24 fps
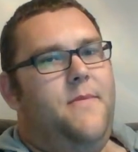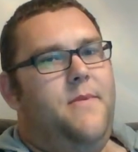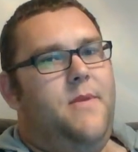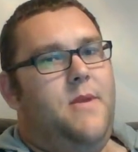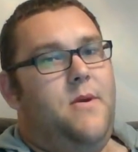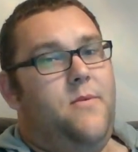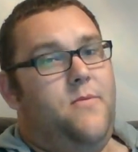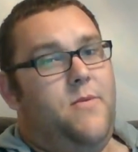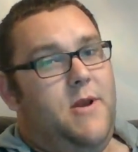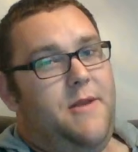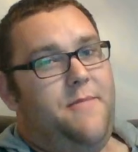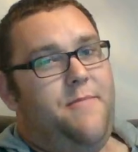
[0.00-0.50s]
I
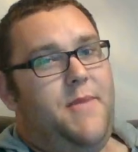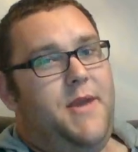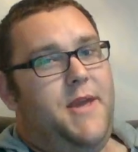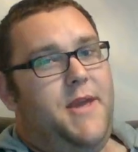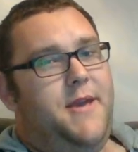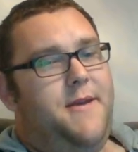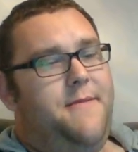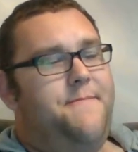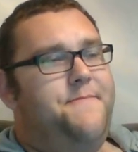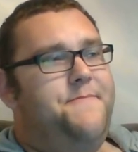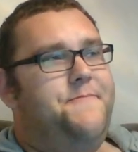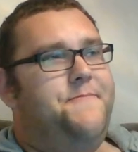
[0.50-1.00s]
will
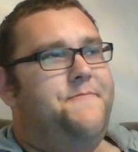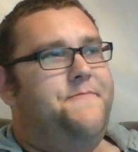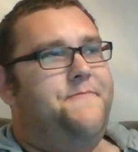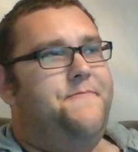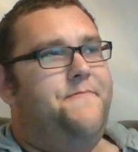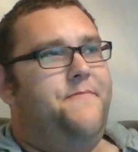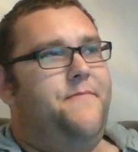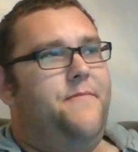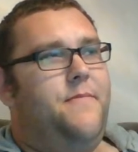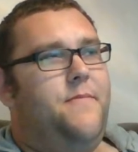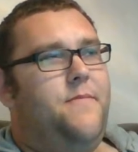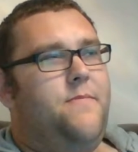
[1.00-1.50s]
admit.
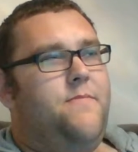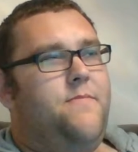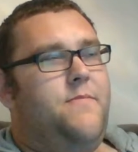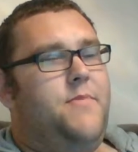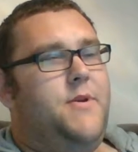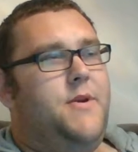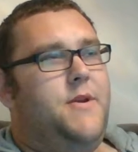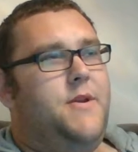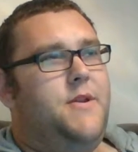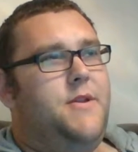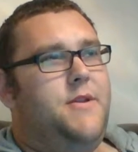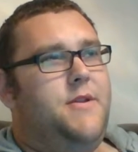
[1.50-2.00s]

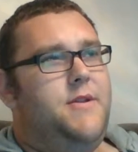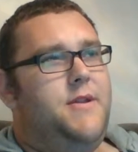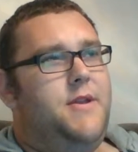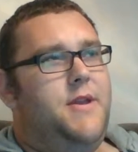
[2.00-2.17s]
But,